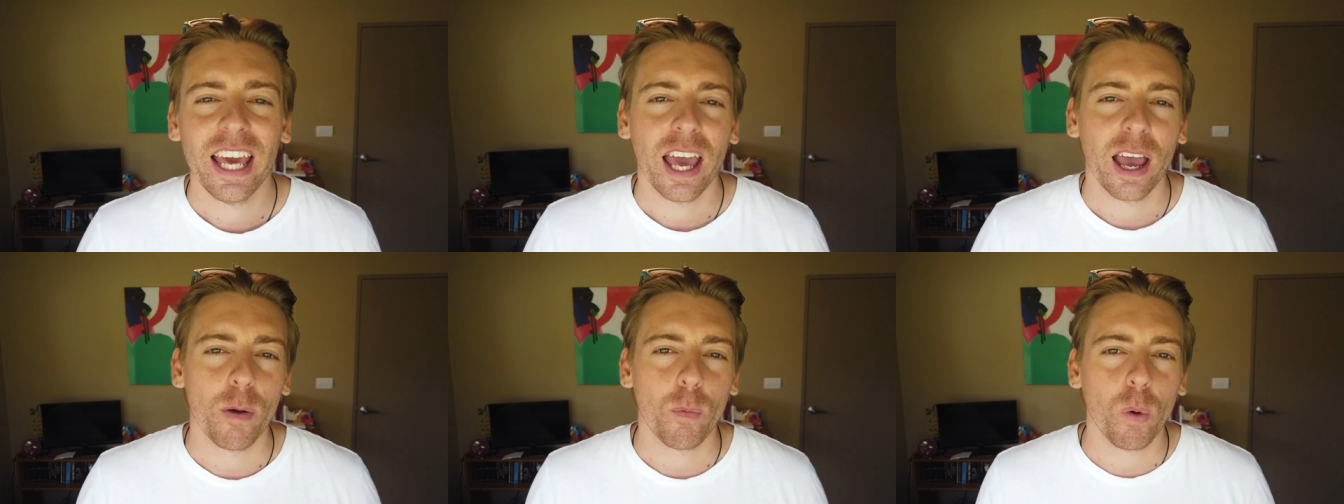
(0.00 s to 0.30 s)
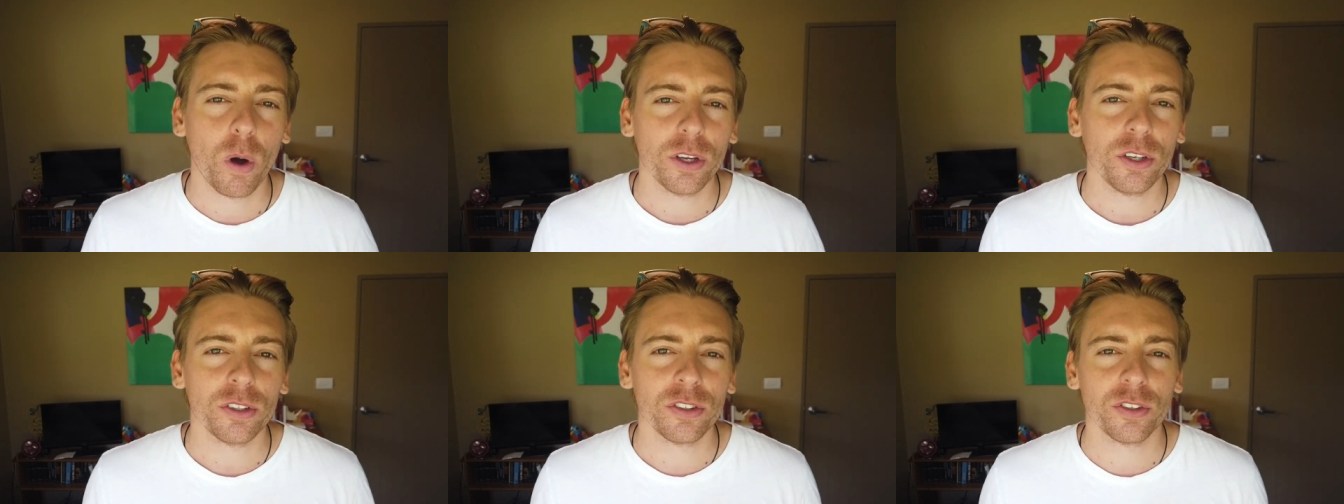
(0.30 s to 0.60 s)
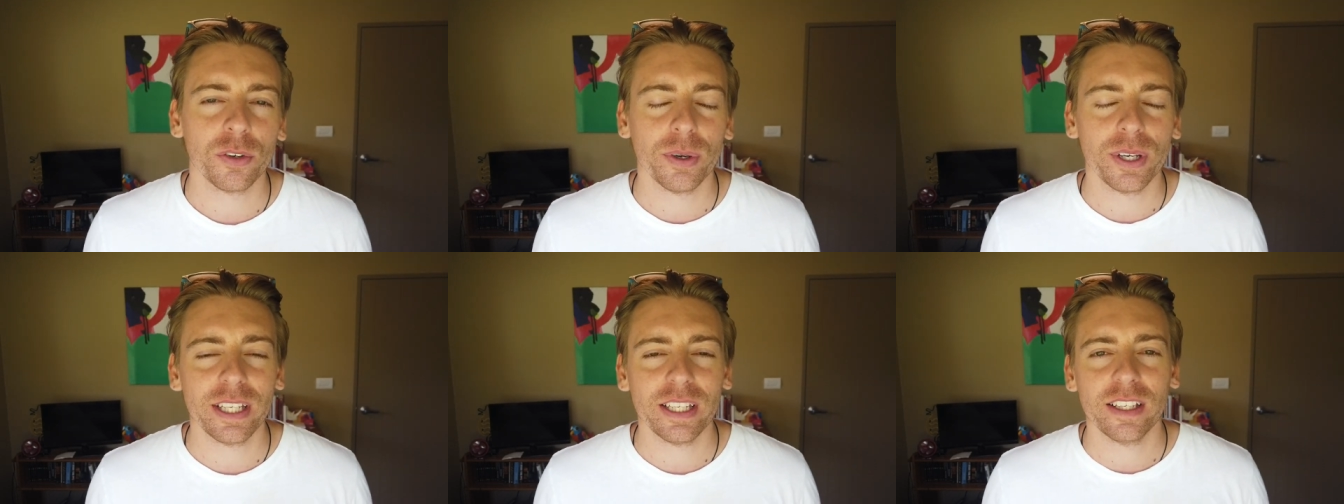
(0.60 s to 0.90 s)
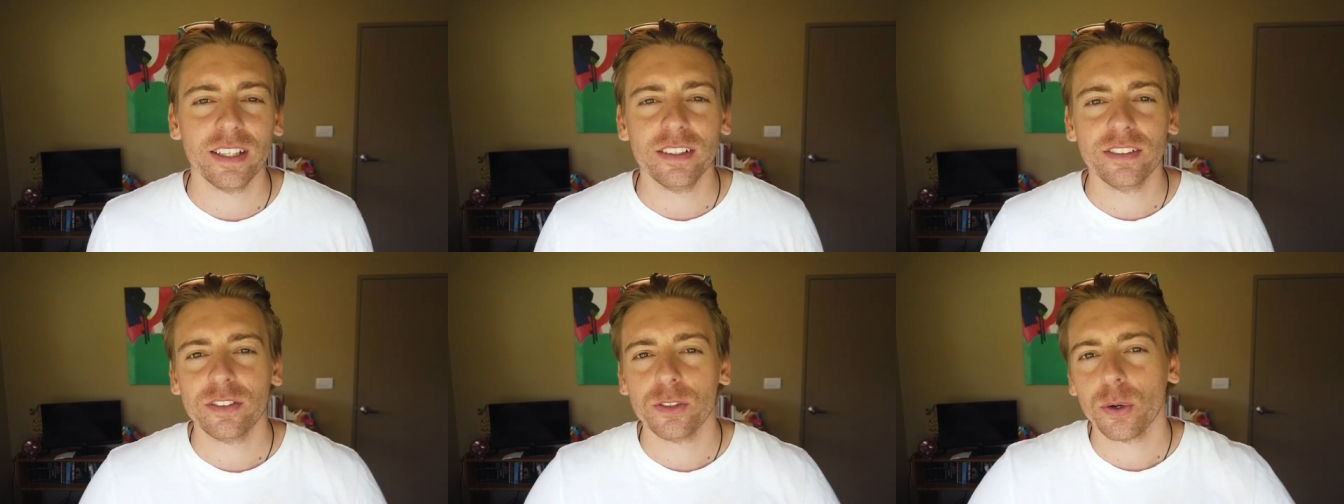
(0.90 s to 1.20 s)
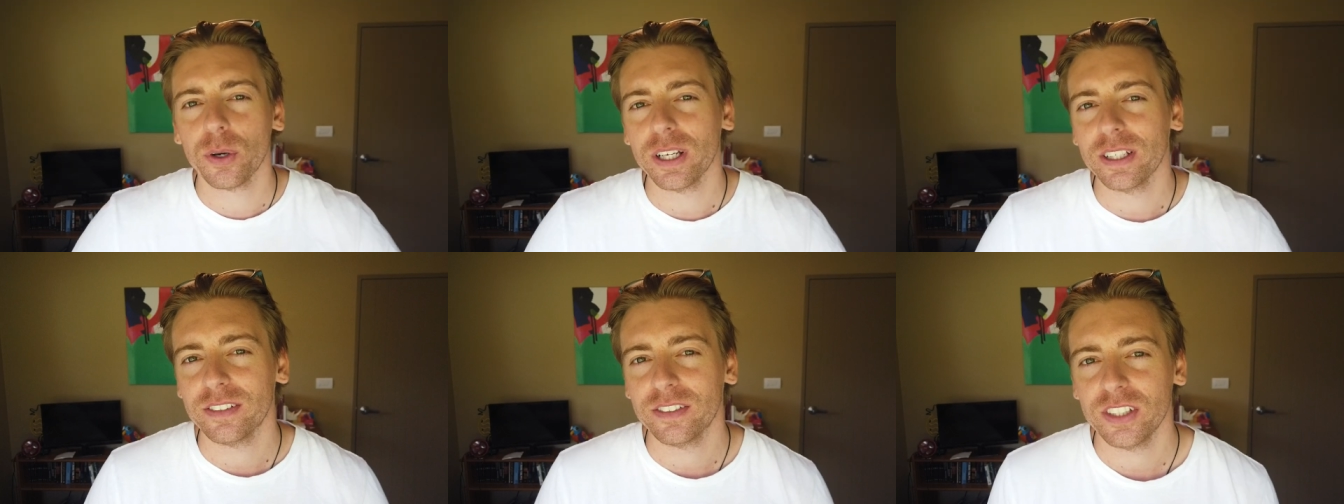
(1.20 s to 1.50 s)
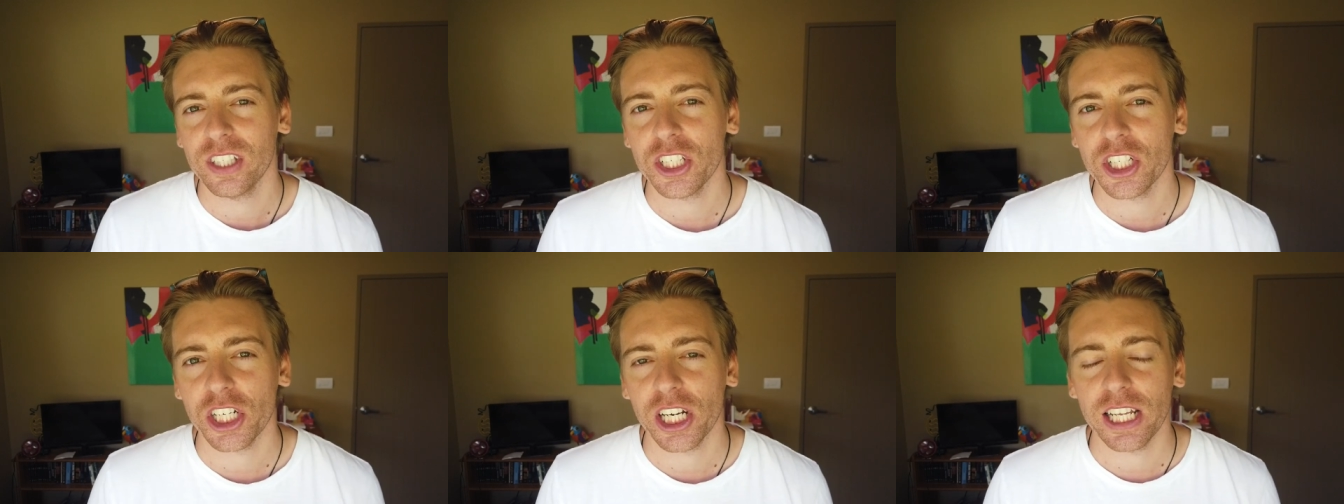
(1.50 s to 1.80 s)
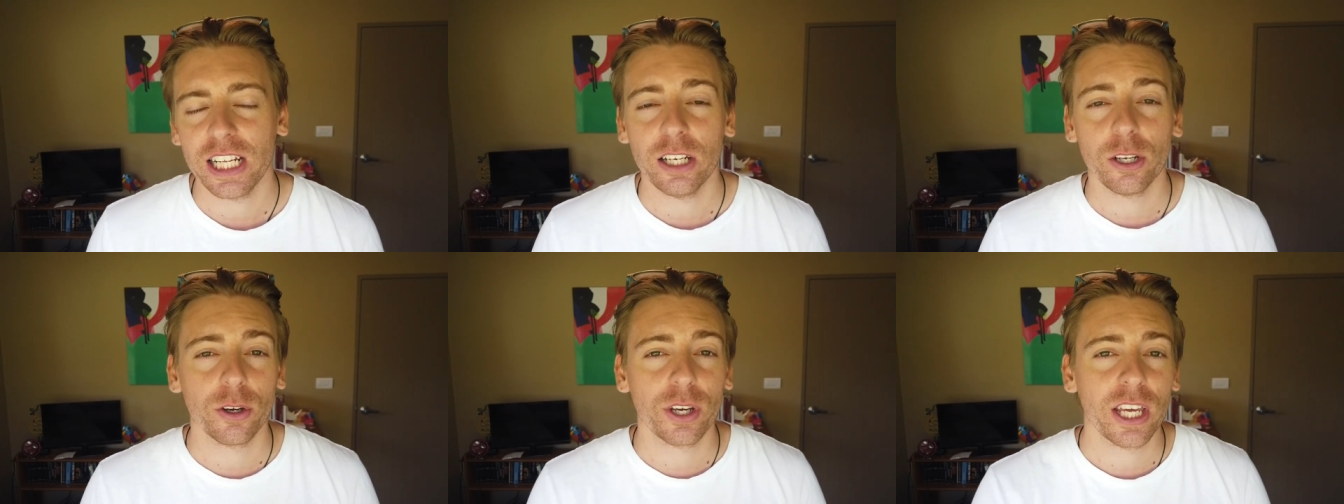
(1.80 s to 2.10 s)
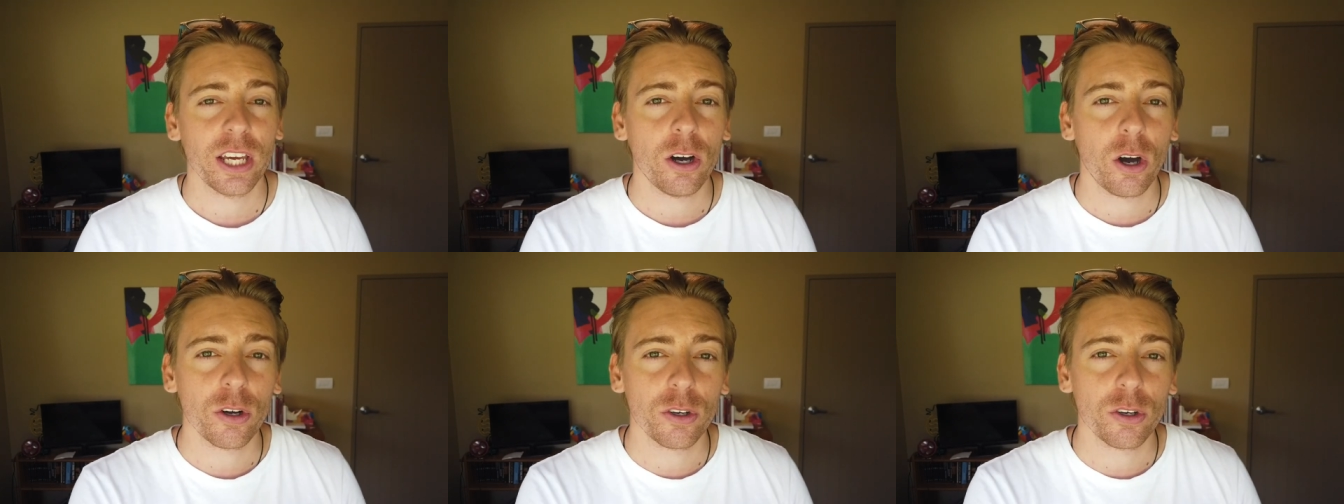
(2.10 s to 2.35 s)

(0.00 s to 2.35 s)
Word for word: And what you're doing is you're essentially looking